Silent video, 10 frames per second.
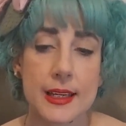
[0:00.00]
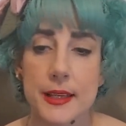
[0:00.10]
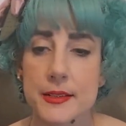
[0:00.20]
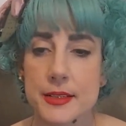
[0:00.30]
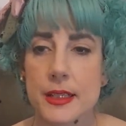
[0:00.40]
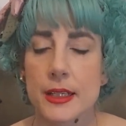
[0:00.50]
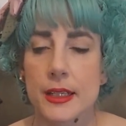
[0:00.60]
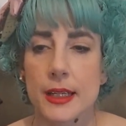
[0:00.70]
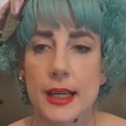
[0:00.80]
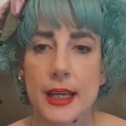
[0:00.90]
And
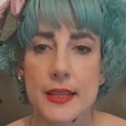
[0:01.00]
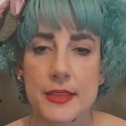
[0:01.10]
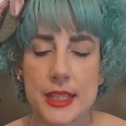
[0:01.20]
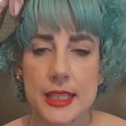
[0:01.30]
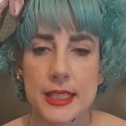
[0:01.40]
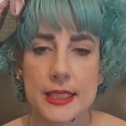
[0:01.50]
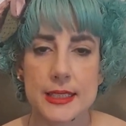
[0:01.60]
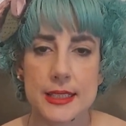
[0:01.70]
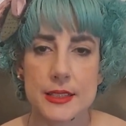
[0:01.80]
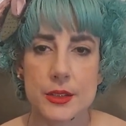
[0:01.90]
I
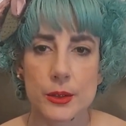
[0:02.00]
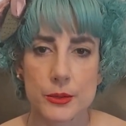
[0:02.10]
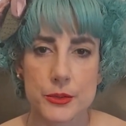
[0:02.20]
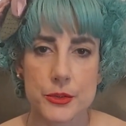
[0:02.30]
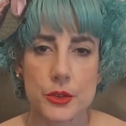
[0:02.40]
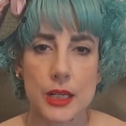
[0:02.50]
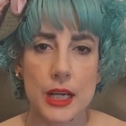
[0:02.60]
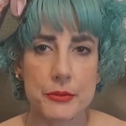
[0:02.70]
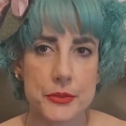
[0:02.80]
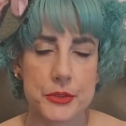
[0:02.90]
think that also
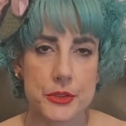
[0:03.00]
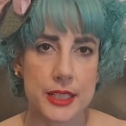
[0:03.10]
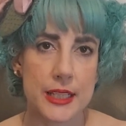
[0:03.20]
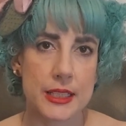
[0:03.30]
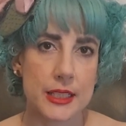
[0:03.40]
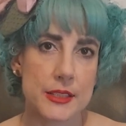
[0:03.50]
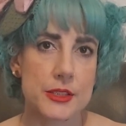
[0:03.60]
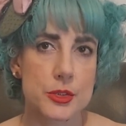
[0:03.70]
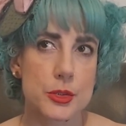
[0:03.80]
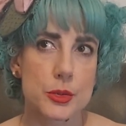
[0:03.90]
after getting a
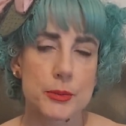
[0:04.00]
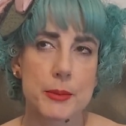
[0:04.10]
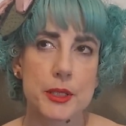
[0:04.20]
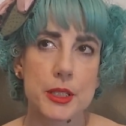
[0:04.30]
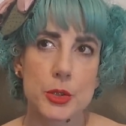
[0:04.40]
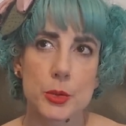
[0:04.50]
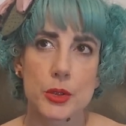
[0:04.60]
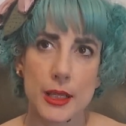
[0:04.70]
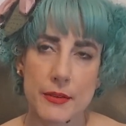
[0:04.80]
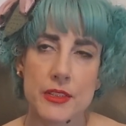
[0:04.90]
tattoo, maybe you
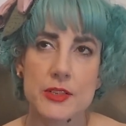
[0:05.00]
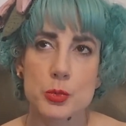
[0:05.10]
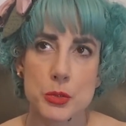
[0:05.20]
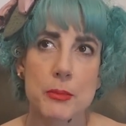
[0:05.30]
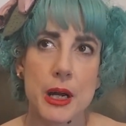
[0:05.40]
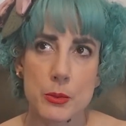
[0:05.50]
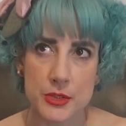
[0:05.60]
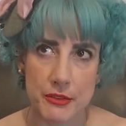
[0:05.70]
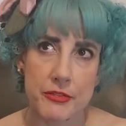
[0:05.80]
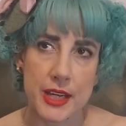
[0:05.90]
will have this
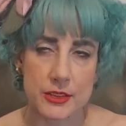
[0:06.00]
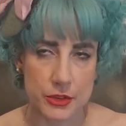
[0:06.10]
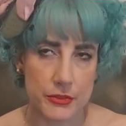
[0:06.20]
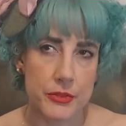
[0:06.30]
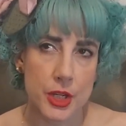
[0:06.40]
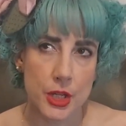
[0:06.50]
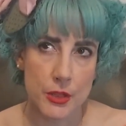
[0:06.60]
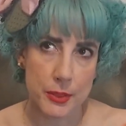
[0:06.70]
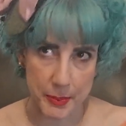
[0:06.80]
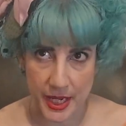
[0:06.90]
rebound effect of
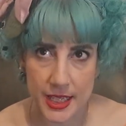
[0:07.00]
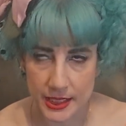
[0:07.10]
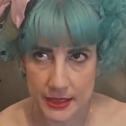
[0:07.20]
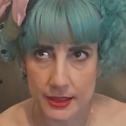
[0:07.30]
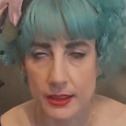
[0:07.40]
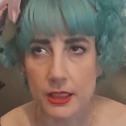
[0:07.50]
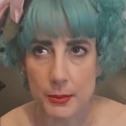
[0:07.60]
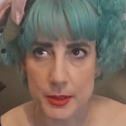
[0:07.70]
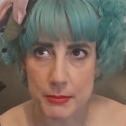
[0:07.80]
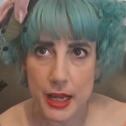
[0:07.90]
the pain
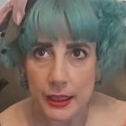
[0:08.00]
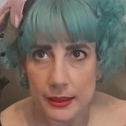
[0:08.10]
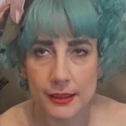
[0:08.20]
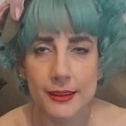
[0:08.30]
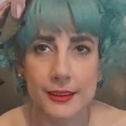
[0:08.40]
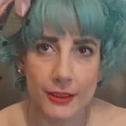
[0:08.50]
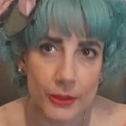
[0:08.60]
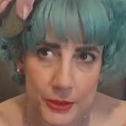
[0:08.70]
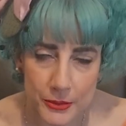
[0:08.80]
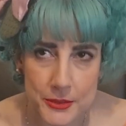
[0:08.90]
coming back
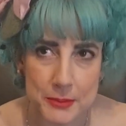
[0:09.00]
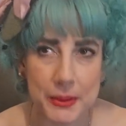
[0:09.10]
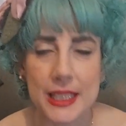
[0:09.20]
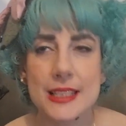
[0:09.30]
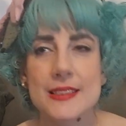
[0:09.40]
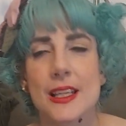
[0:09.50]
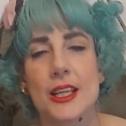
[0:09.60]
all over the place.